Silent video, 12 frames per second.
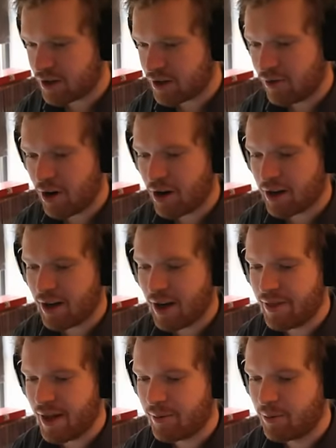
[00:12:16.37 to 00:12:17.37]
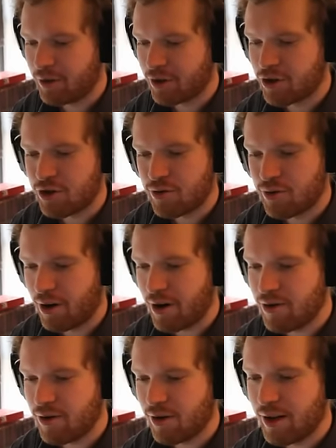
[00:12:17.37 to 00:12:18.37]
rock, and that will
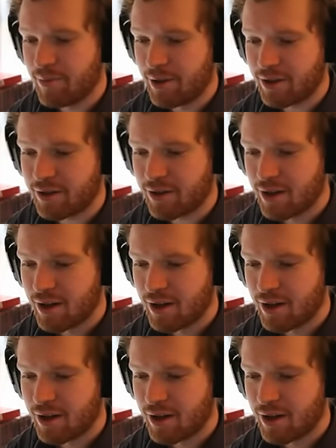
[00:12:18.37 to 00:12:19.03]
destroy your limpets.